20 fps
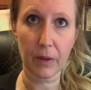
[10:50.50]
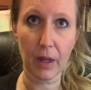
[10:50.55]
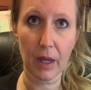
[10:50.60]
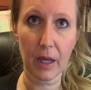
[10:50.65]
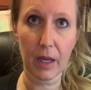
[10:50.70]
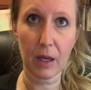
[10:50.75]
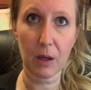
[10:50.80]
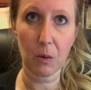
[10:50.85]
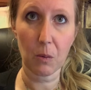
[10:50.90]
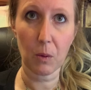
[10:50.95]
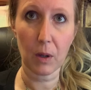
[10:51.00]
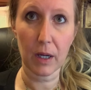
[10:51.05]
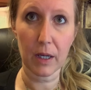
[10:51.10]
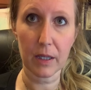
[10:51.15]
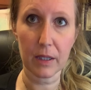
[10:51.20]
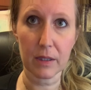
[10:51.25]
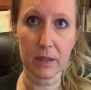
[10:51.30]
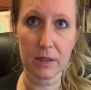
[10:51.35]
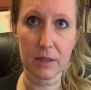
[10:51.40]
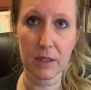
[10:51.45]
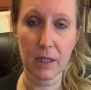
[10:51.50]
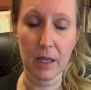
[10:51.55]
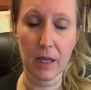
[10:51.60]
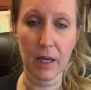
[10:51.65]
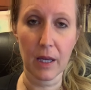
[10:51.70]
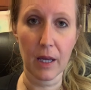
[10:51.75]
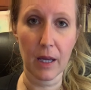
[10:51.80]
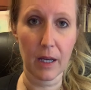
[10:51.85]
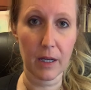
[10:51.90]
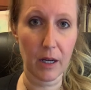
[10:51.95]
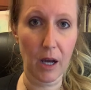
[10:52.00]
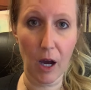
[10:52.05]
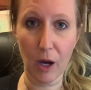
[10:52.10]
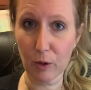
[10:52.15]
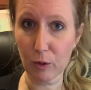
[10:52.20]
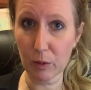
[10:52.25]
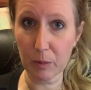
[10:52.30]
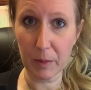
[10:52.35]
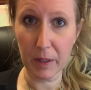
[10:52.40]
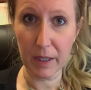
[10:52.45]
it was an
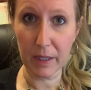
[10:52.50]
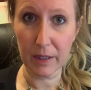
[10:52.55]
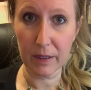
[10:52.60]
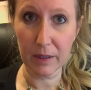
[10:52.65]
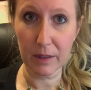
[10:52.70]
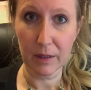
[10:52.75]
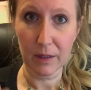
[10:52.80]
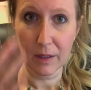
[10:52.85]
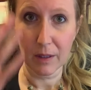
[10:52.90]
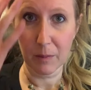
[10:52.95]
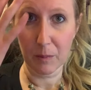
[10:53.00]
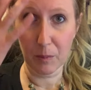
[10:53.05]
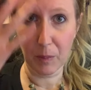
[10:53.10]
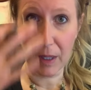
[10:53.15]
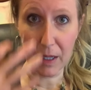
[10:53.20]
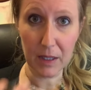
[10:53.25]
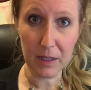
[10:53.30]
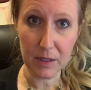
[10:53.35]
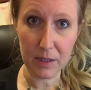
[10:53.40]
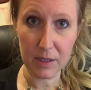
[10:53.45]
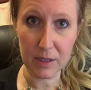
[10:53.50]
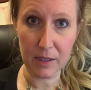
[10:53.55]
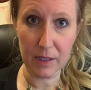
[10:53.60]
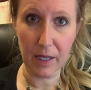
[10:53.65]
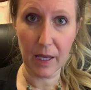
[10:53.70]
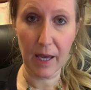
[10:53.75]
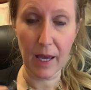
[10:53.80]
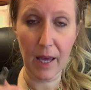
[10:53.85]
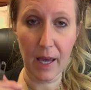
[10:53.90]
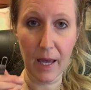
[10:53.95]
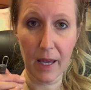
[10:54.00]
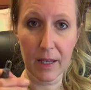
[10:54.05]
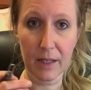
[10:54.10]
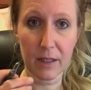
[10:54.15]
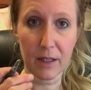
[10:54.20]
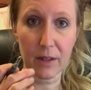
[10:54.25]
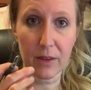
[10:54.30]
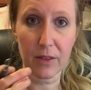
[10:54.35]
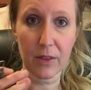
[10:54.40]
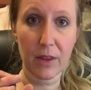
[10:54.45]
Aquaman bust,
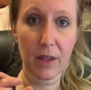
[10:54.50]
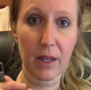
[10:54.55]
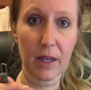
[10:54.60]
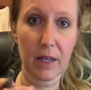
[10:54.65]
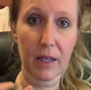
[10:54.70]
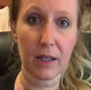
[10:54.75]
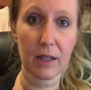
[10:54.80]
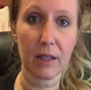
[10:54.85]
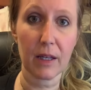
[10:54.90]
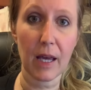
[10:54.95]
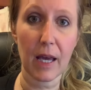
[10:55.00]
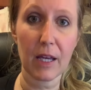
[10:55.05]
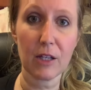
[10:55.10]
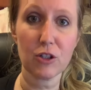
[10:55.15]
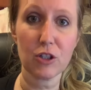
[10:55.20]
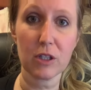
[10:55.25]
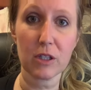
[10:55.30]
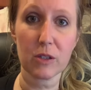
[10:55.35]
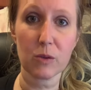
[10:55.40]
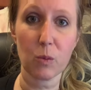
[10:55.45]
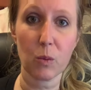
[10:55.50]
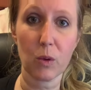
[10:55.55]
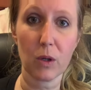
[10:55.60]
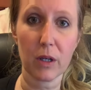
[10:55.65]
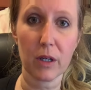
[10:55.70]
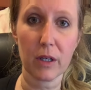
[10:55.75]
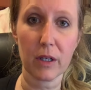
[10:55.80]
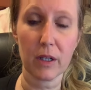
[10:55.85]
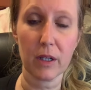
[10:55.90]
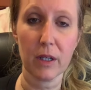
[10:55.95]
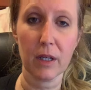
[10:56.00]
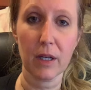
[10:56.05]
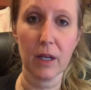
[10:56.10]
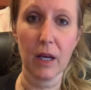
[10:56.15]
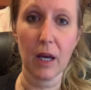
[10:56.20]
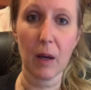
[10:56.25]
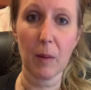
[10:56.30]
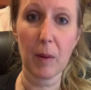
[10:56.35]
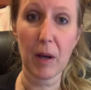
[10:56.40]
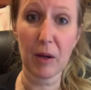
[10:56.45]
and the edges were
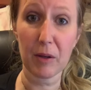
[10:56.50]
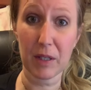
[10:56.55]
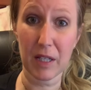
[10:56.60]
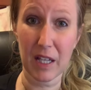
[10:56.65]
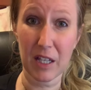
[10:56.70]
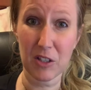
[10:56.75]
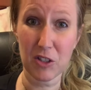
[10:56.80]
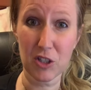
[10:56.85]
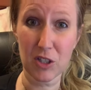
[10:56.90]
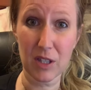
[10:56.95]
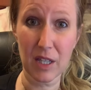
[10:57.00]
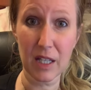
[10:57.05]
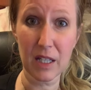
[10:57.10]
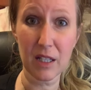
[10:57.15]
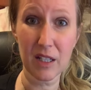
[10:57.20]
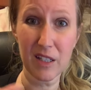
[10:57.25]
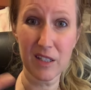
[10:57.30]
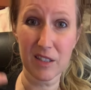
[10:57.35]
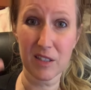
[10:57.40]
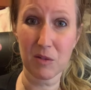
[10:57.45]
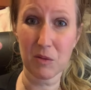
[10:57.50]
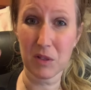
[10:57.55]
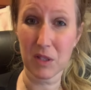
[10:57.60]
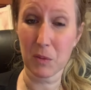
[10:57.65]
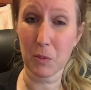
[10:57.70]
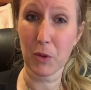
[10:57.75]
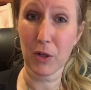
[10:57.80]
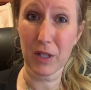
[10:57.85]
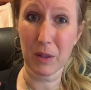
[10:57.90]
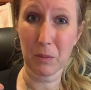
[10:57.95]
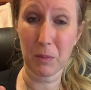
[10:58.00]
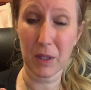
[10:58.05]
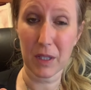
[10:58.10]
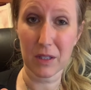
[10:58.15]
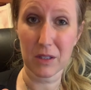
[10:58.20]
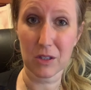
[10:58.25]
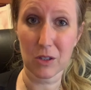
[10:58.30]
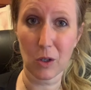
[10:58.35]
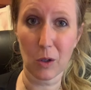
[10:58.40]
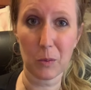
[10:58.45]
about 1 inch thick because it was a pretty big
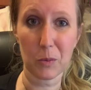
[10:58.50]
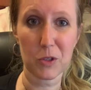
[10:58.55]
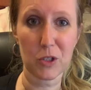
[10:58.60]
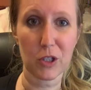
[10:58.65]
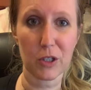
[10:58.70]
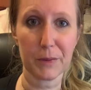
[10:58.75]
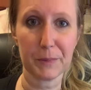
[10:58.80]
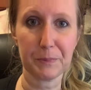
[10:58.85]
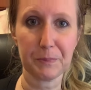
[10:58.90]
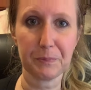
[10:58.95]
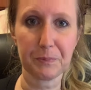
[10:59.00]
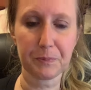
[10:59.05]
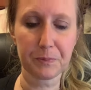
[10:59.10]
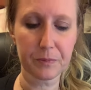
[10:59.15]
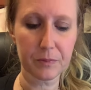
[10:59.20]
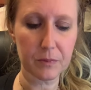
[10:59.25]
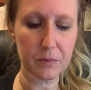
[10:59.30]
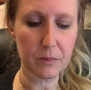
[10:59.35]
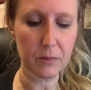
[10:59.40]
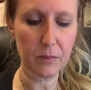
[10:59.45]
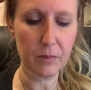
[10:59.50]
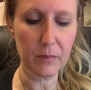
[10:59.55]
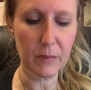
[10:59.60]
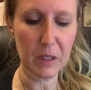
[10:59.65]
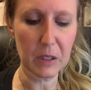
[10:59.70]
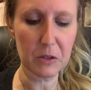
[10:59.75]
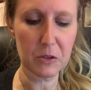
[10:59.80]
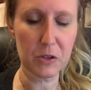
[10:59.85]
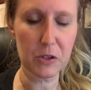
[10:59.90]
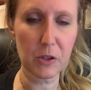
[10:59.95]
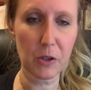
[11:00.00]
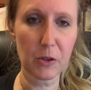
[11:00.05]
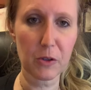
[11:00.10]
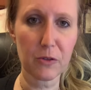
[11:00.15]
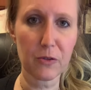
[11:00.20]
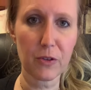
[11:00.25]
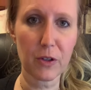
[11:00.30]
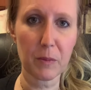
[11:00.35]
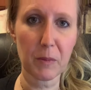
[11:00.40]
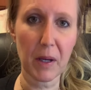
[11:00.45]
sculpture. So
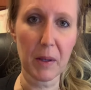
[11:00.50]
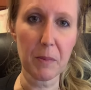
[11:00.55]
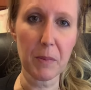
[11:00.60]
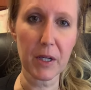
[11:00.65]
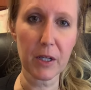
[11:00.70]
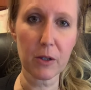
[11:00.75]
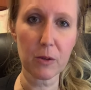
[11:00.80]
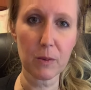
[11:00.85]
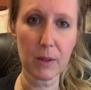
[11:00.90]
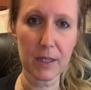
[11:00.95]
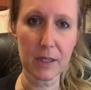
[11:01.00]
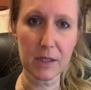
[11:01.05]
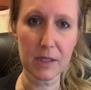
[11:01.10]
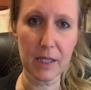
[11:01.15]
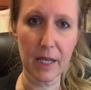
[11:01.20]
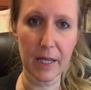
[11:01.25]
for my bigger ones,